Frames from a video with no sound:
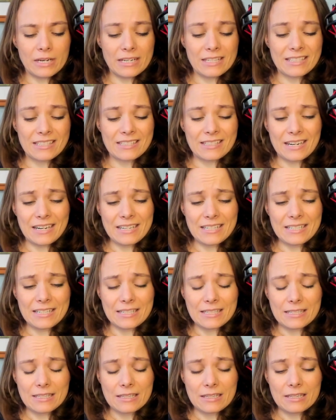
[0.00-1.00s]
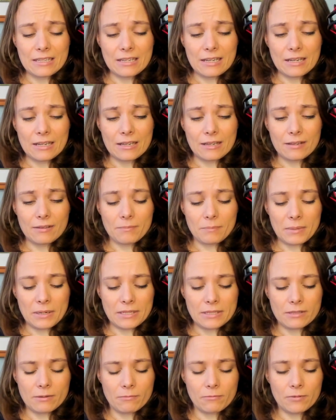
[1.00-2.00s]
excited by
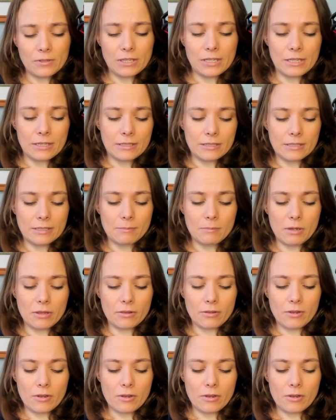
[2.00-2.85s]
something here this month,